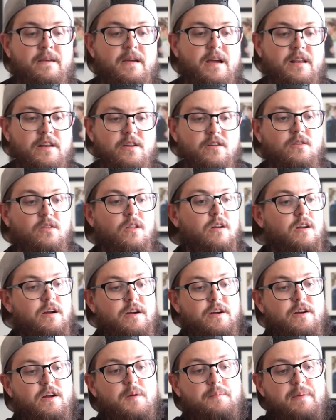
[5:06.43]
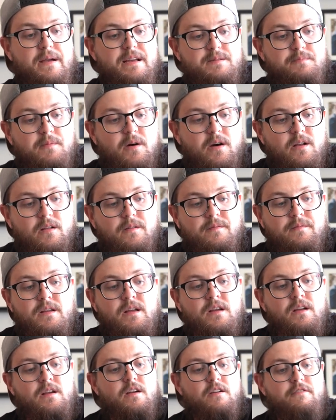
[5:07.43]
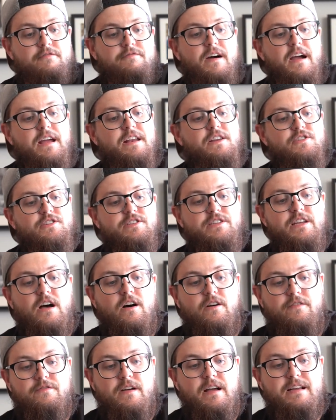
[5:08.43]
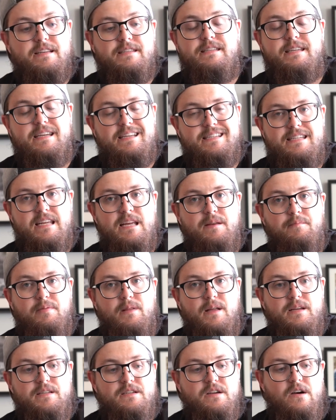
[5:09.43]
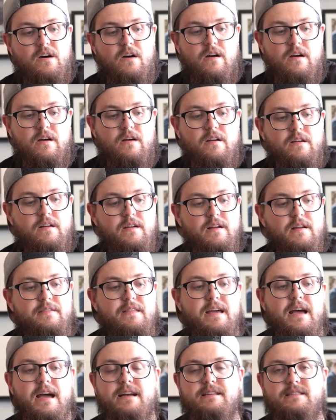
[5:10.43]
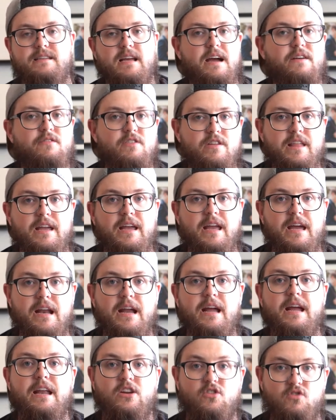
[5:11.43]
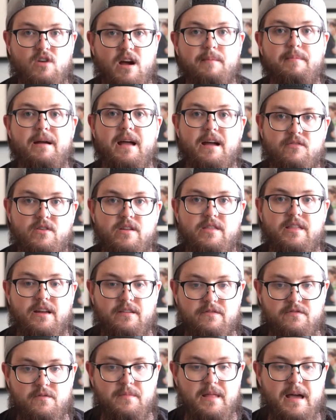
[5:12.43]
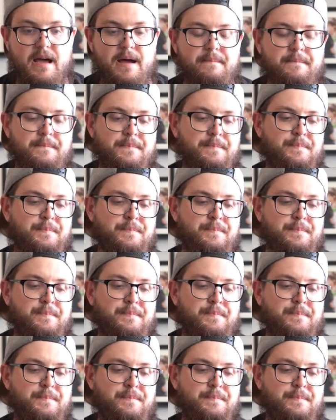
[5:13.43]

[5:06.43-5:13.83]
and you're on a base model, find yourself a 16 plus car that has everything in it and grab everything from that.